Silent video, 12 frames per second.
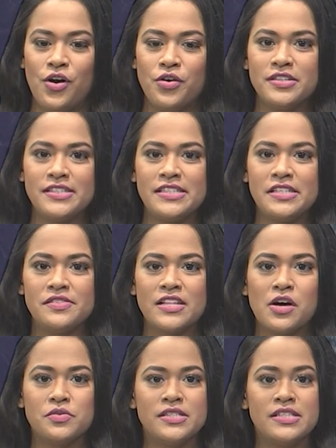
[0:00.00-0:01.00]
On the seas
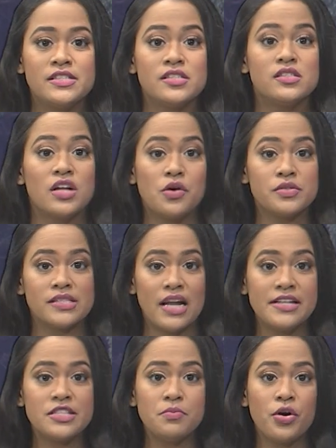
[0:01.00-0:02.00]
now, seas are now
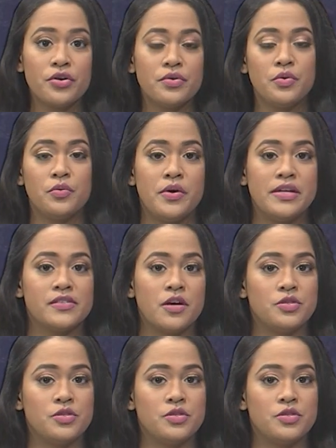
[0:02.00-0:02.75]
slight to moderate with waves